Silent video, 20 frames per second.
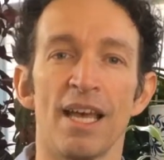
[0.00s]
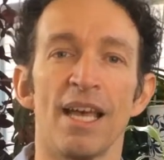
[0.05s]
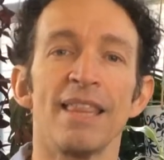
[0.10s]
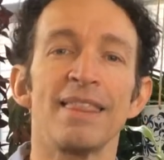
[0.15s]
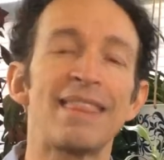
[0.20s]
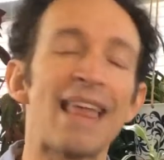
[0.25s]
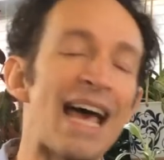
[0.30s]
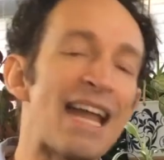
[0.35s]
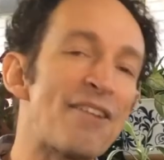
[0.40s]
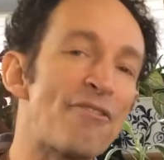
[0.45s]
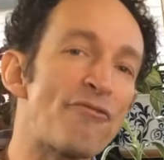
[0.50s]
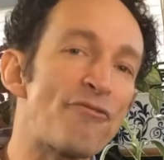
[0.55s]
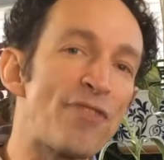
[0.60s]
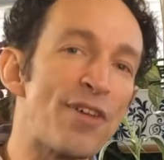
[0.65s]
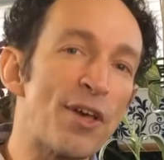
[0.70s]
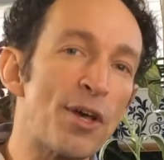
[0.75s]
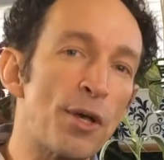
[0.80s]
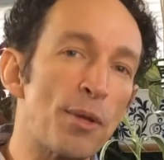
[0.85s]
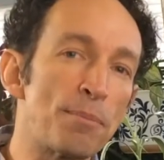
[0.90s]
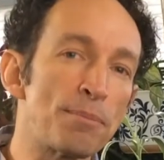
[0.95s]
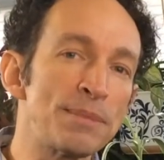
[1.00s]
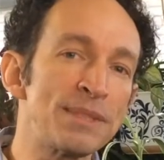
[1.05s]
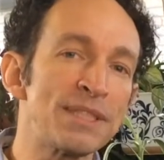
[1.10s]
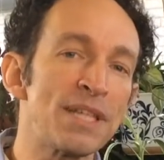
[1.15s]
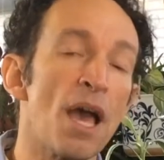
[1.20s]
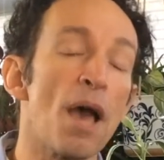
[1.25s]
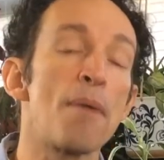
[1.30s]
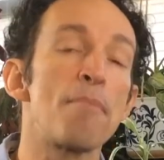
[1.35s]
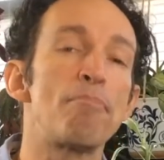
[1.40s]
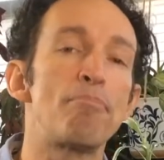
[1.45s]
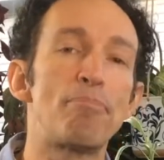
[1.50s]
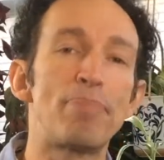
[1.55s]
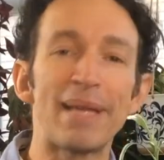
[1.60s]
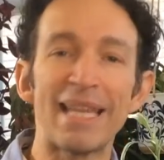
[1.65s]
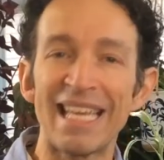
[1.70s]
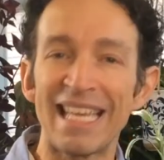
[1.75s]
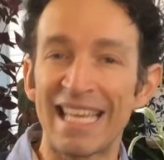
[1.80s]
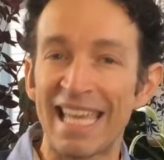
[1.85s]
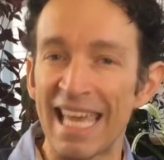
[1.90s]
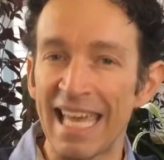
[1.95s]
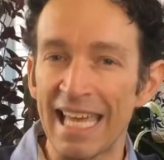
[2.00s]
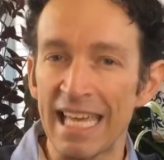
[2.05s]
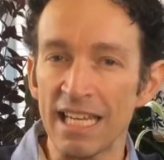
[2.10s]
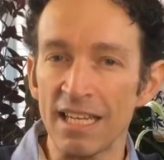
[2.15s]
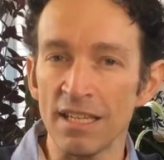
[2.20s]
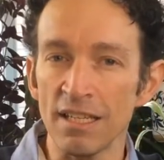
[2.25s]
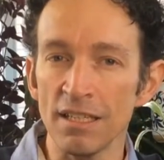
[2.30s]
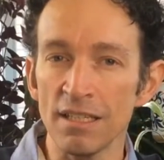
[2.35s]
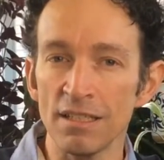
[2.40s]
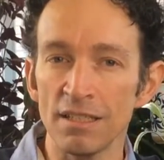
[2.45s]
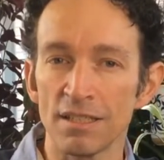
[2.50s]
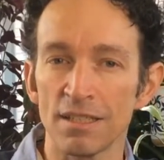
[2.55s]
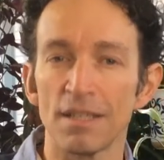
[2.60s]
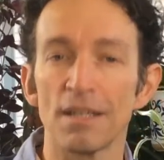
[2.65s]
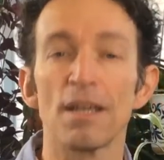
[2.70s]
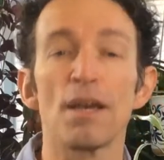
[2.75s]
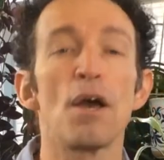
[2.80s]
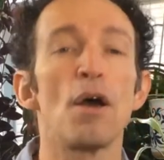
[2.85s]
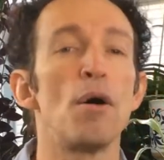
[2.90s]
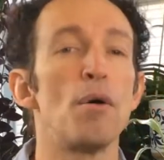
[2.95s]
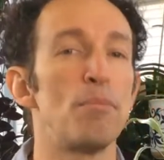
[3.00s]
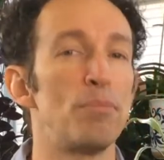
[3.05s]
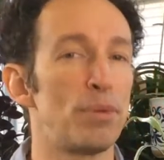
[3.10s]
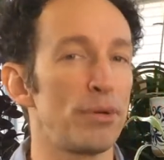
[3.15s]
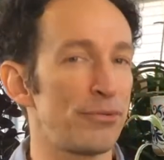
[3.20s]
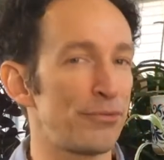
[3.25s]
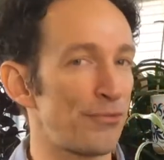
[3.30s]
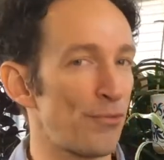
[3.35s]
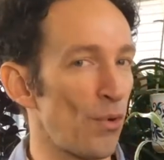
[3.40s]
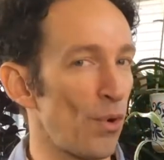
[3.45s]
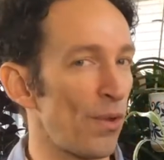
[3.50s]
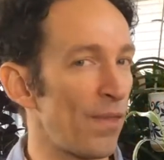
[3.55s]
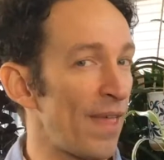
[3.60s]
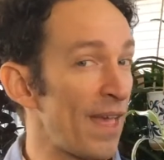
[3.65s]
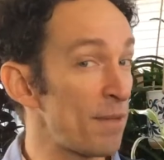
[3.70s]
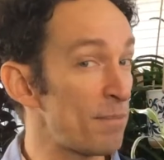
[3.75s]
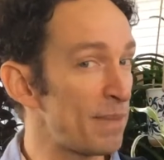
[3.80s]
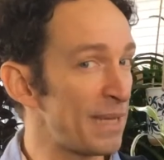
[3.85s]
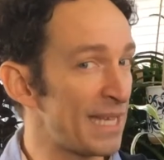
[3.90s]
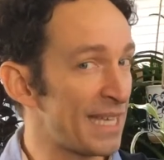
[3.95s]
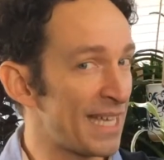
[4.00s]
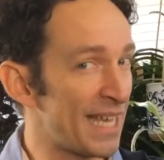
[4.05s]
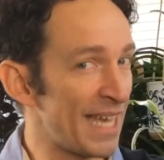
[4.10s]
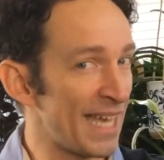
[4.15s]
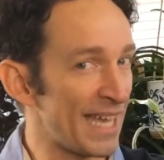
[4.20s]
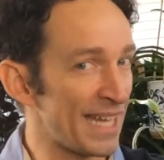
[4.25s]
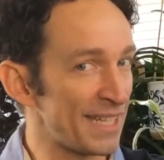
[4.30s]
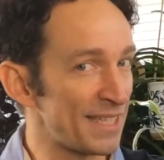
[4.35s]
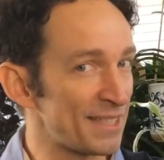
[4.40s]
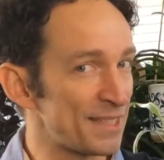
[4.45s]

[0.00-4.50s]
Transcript: that films begin before they begin.